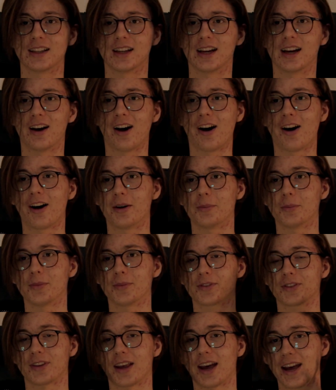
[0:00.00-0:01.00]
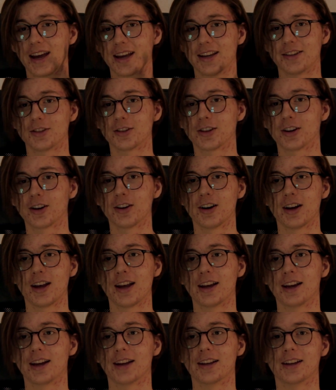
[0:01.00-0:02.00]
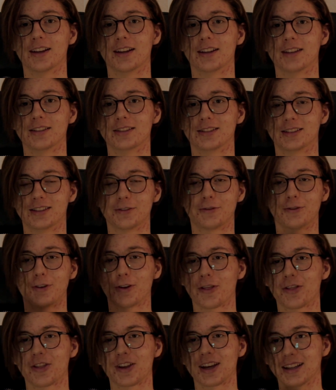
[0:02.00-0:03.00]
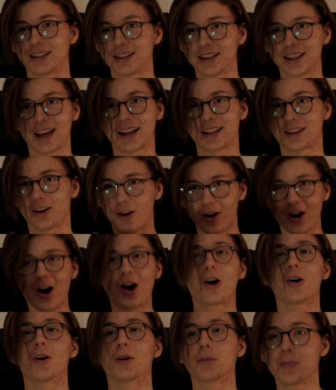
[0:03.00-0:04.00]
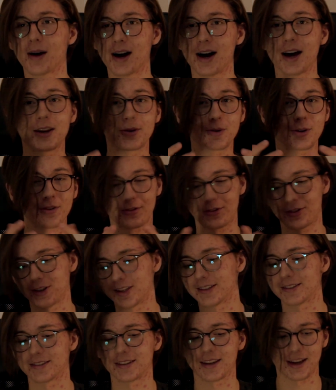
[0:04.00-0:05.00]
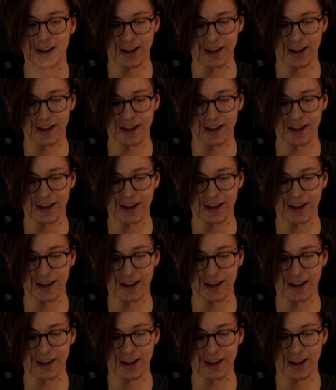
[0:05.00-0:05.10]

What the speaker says: arms, head, you know, the full thing, like your whole body with feet